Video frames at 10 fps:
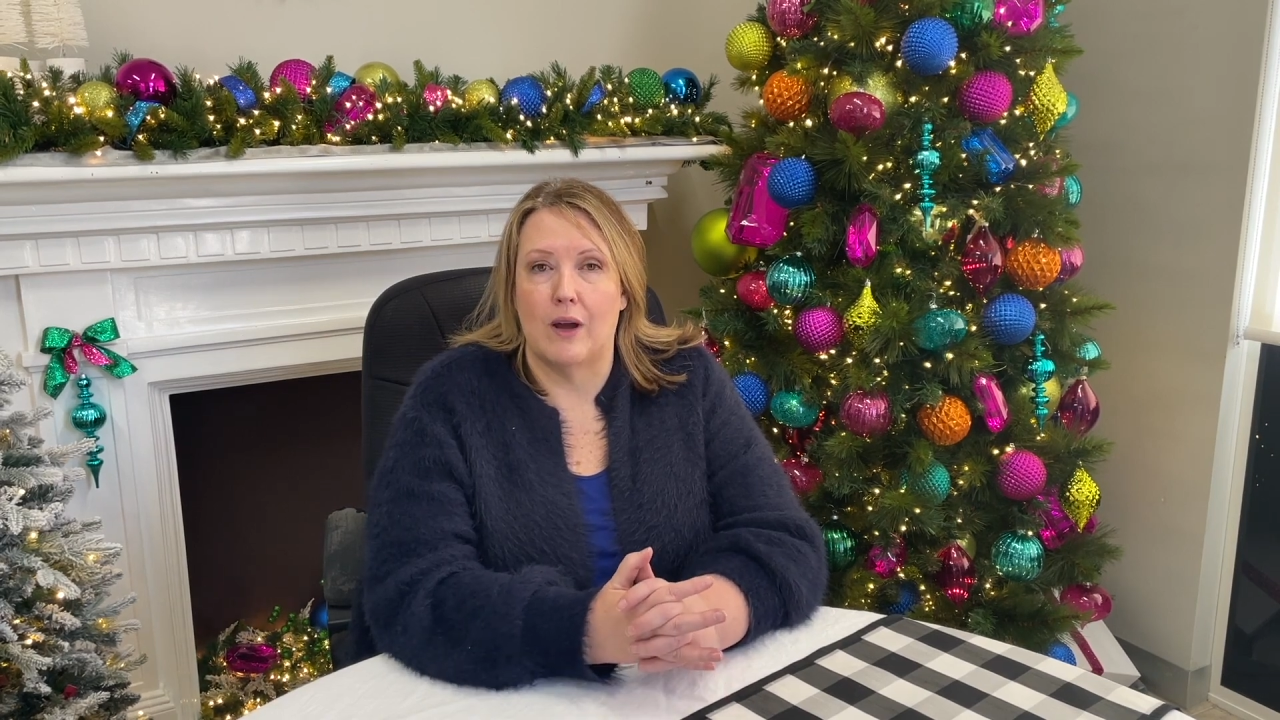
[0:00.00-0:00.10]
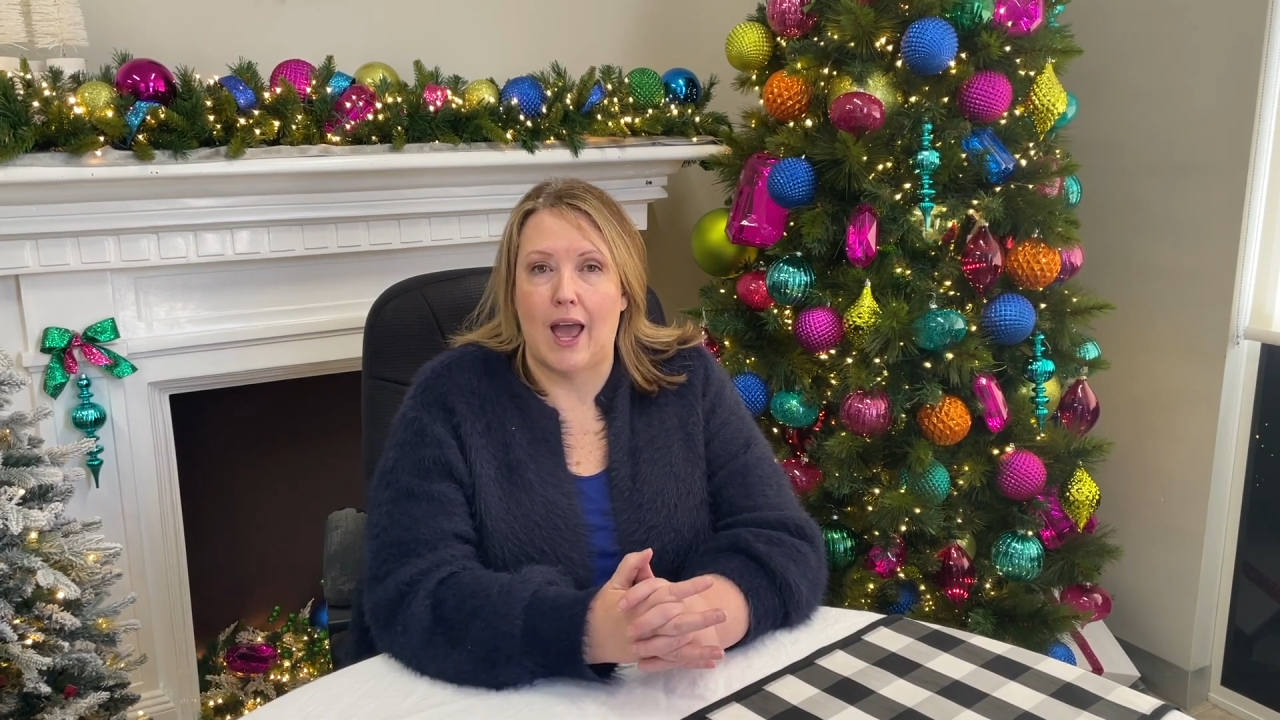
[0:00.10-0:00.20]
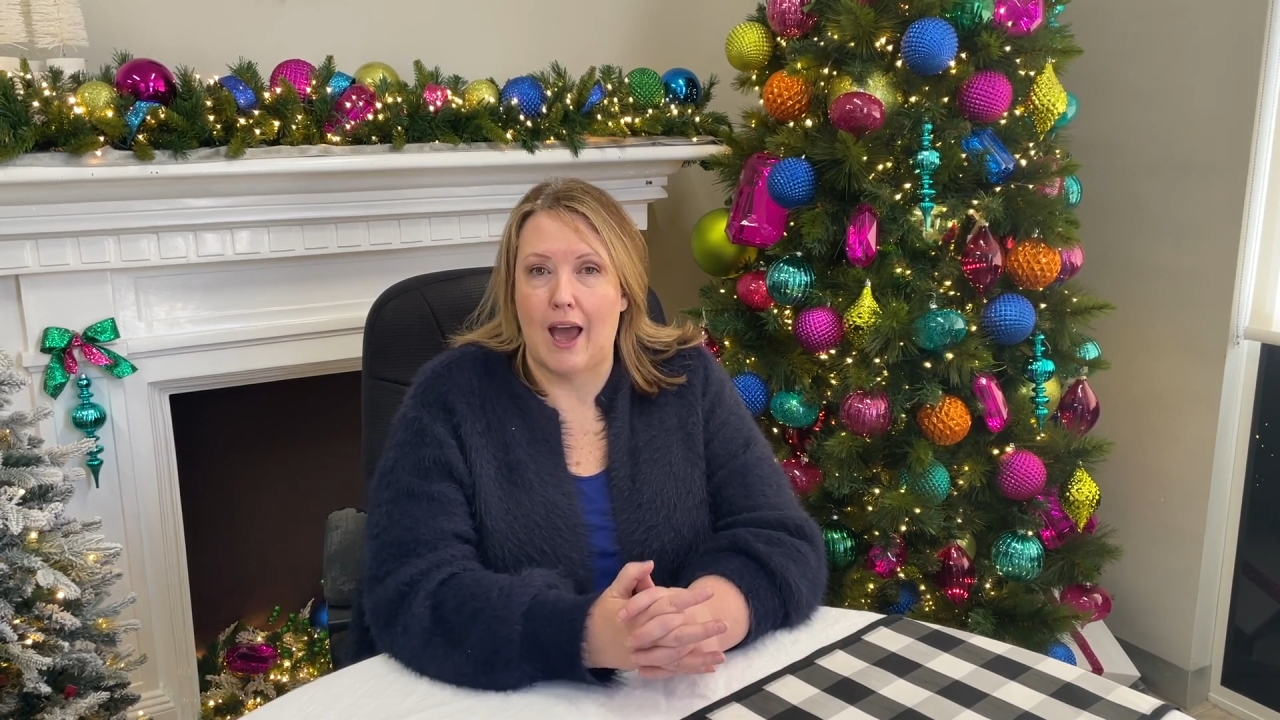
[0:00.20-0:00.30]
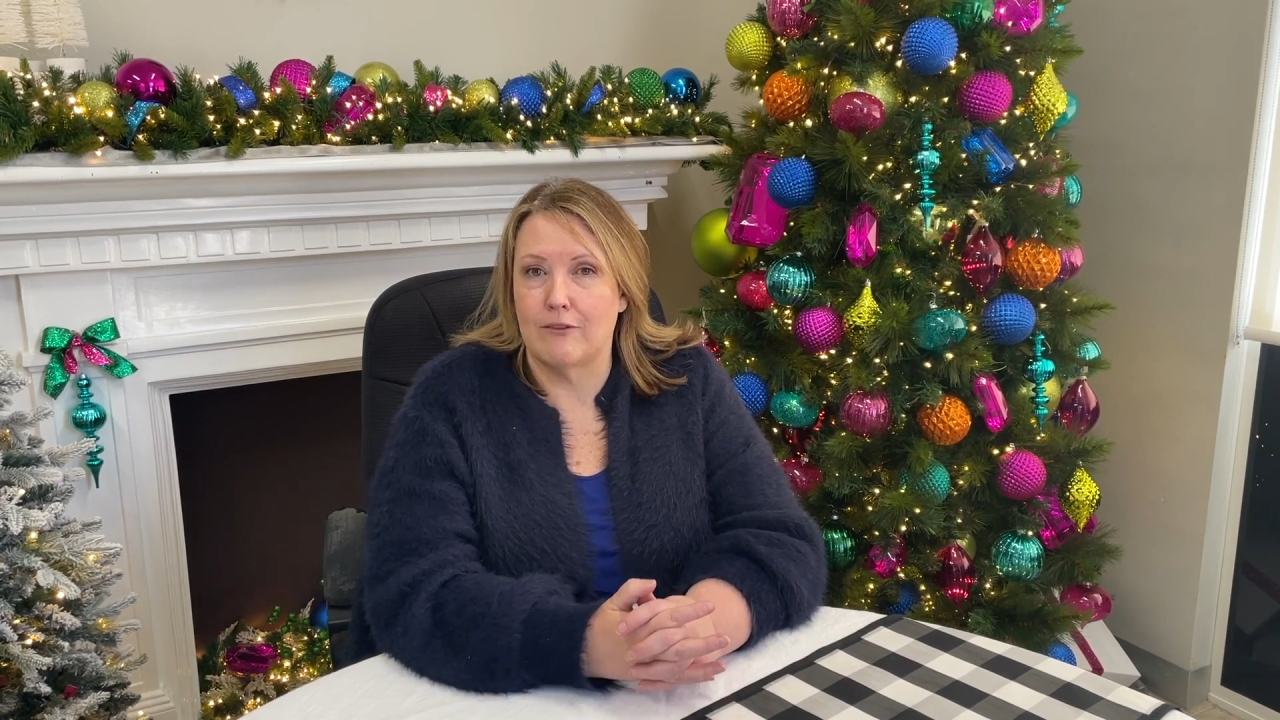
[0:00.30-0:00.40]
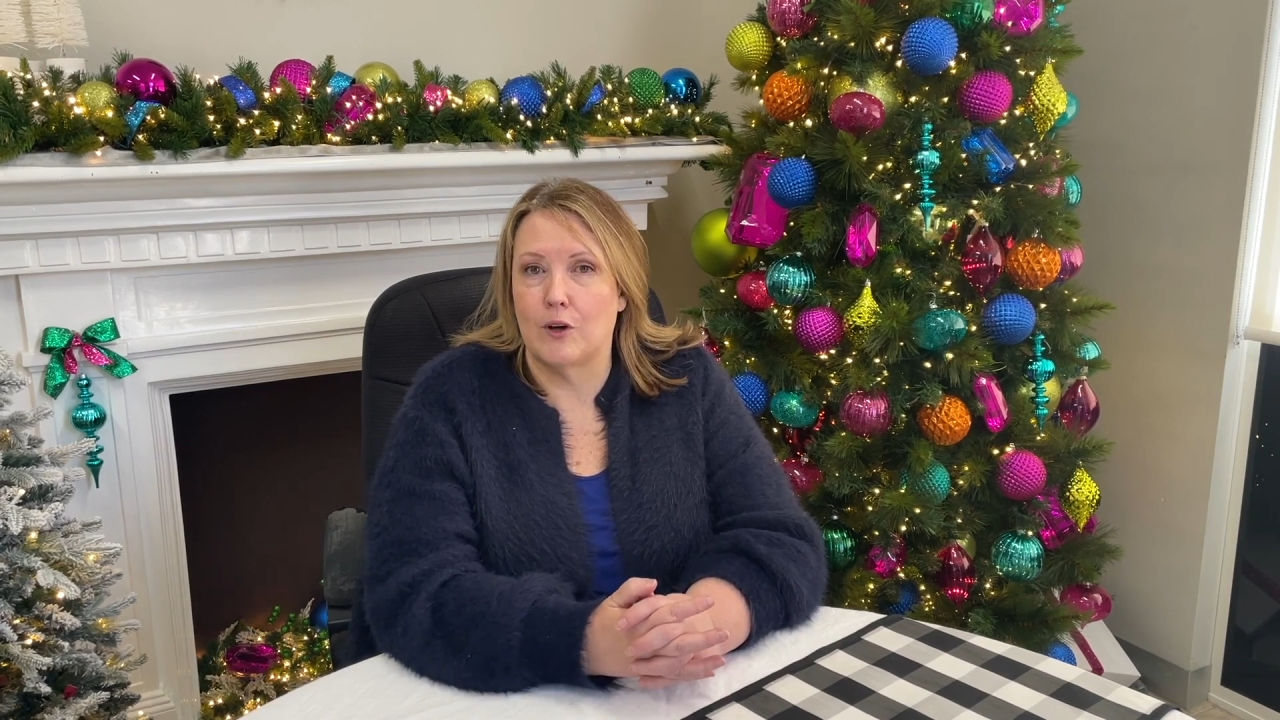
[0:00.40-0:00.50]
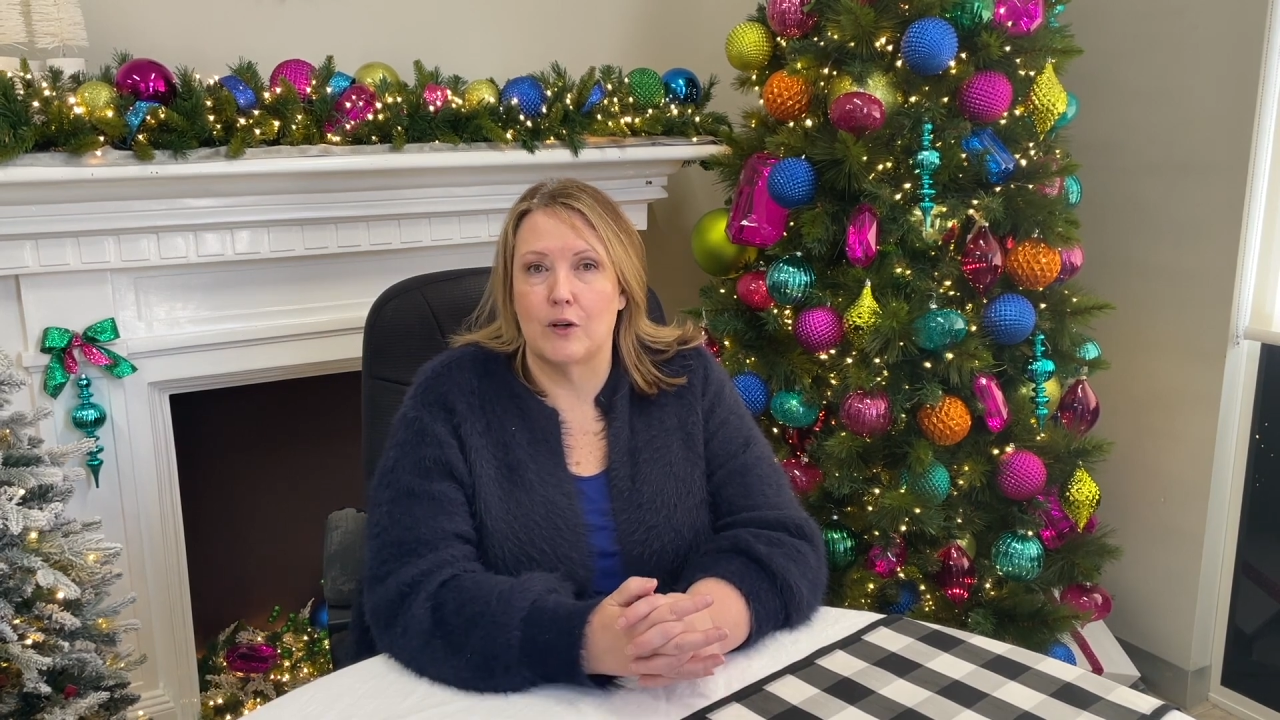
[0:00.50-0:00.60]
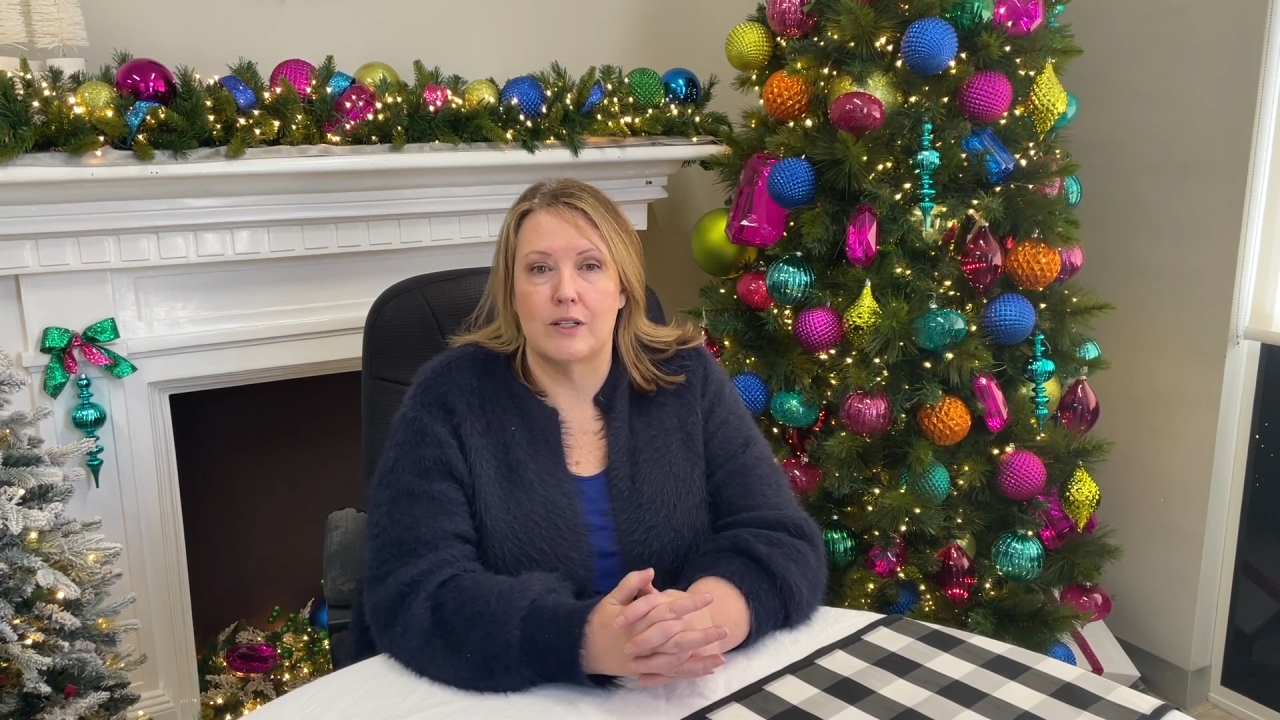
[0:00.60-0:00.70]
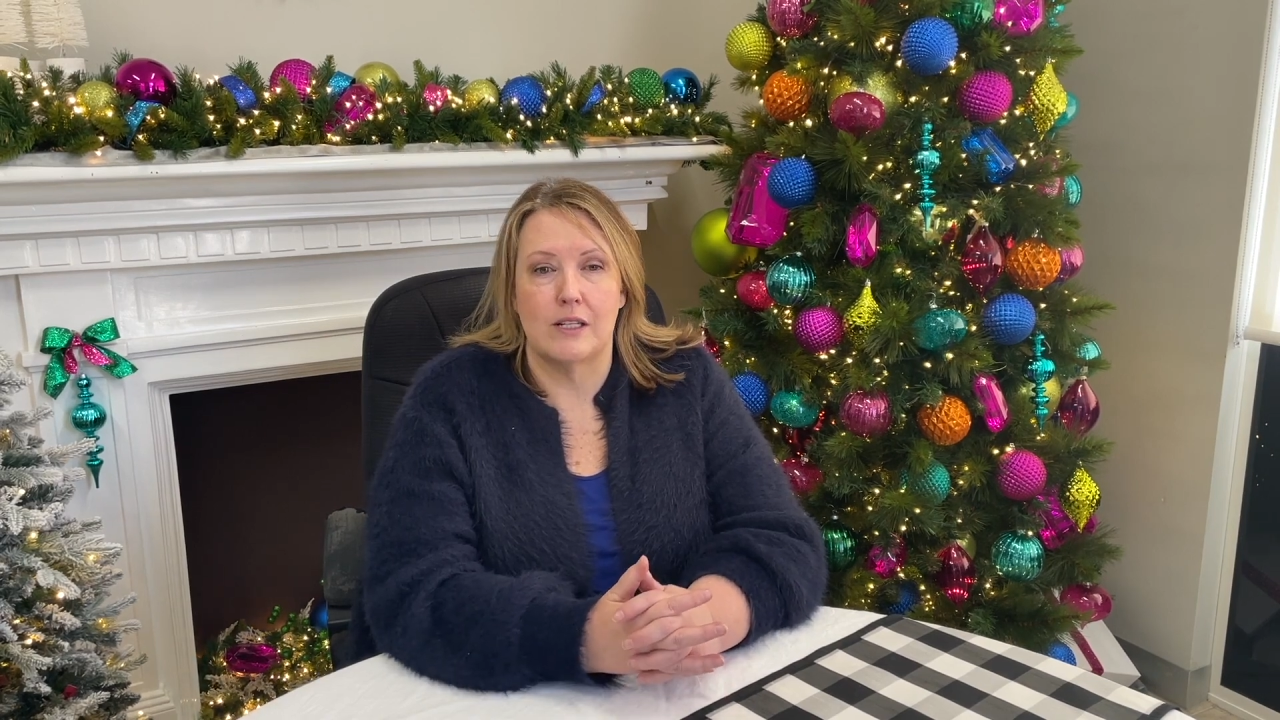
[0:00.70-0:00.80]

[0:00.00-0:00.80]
have got